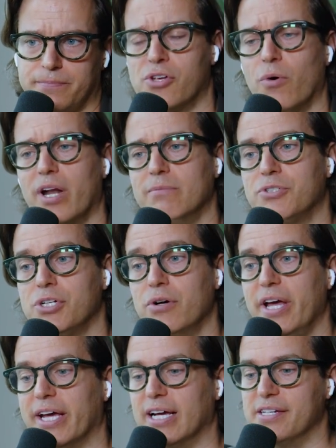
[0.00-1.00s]
So, what I'm
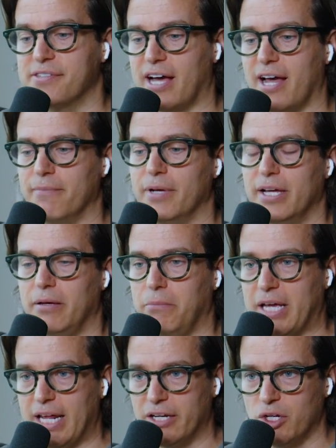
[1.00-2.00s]
doing is I'm
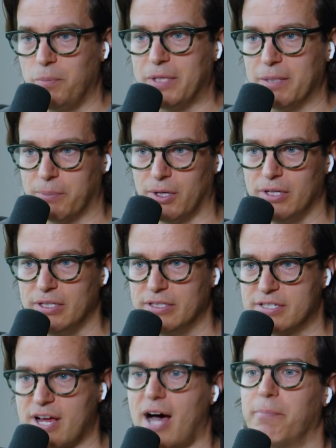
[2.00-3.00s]
meeting new
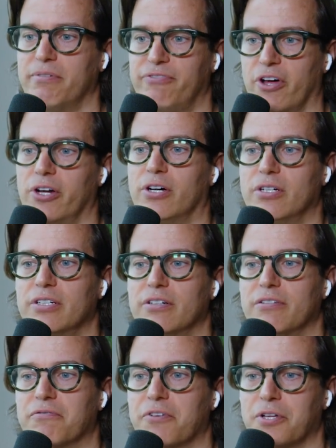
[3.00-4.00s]
people, top of funnel,
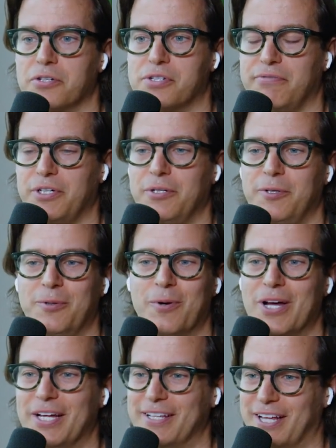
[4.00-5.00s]
for those of you who
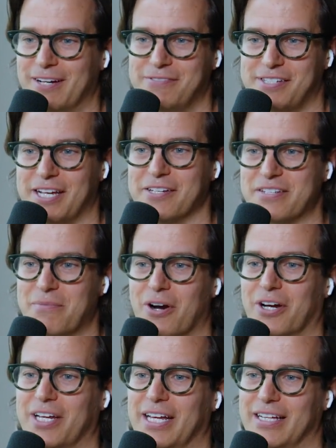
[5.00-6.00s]
love sales and
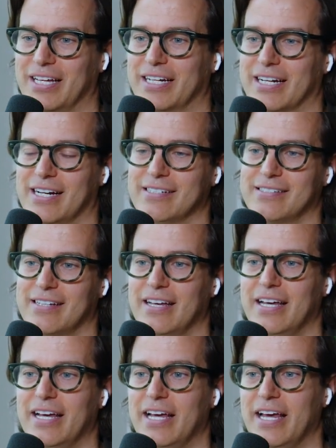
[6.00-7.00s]
marketing like us.
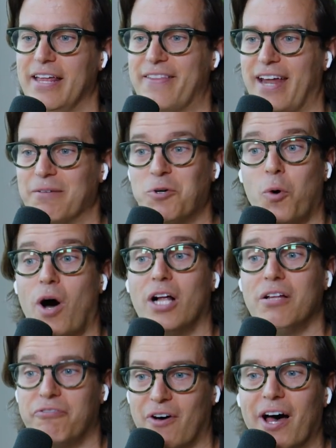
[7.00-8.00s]
Then I'm
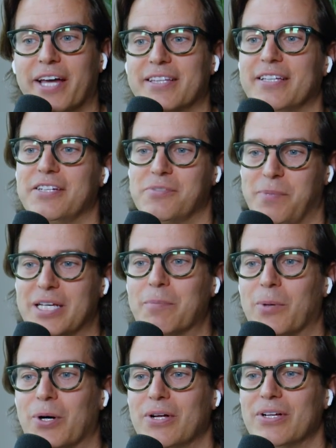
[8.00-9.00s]
qualifying these
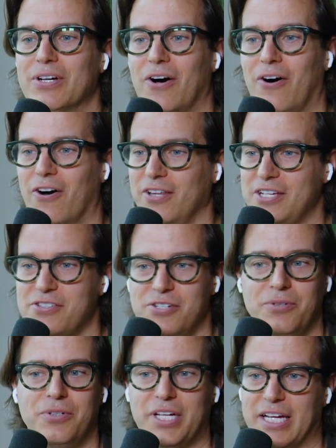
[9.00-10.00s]
people all these
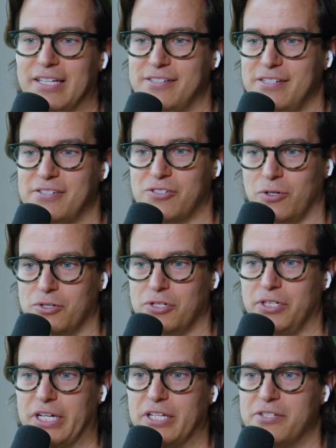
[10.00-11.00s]
new leads, these social
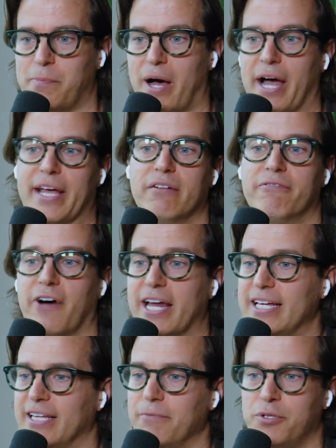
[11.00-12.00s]
leads, by
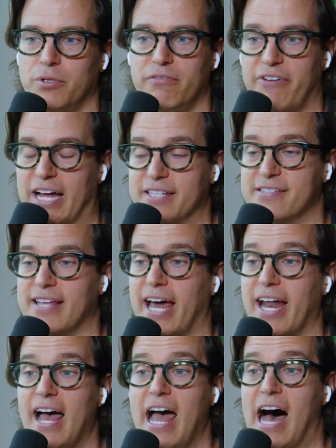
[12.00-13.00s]
inviting them to events
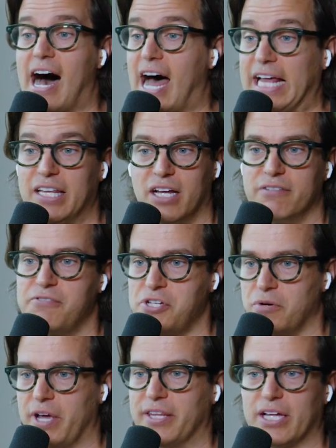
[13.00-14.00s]
that I love
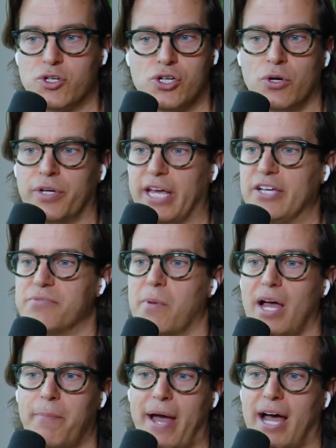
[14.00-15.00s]
doing that showcase
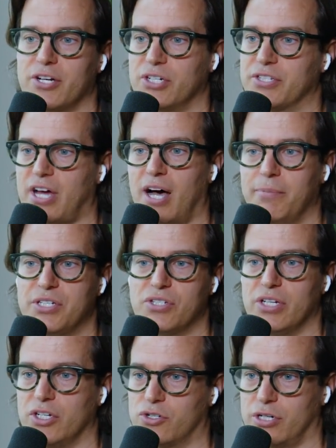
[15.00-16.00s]
my passions, hobbies,
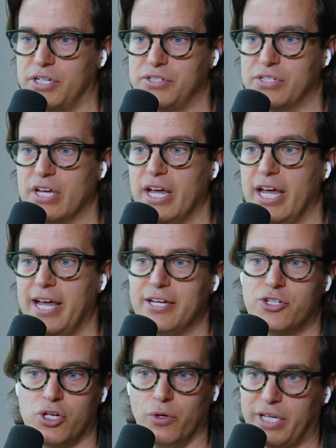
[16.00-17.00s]
and interests,
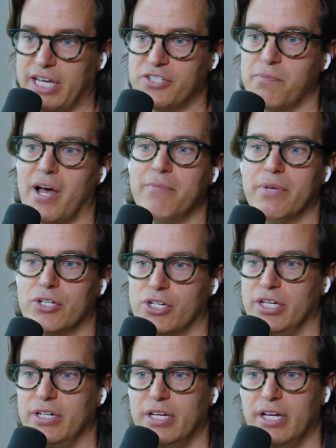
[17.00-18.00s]
showcase my
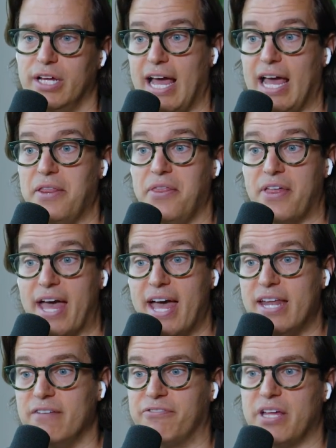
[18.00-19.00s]
mission. And
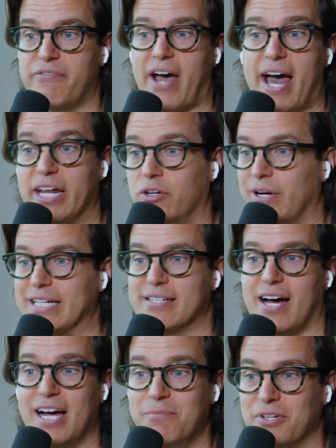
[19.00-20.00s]
then if they've had a great
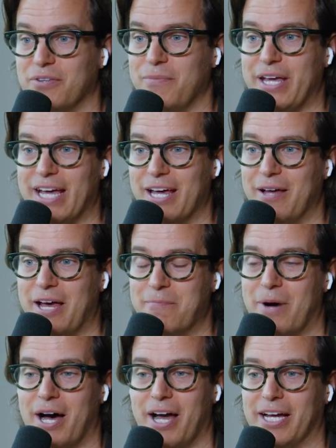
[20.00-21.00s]
time with me at
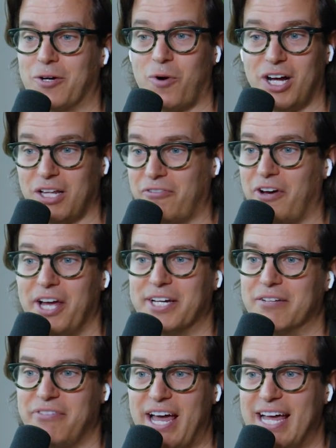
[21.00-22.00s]
my
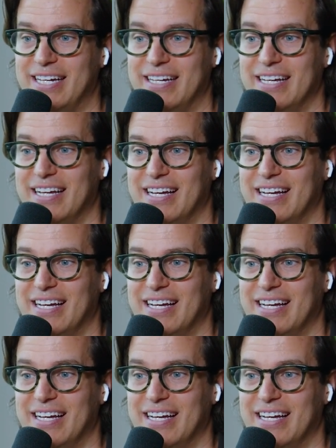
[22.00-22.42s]
qualifying event,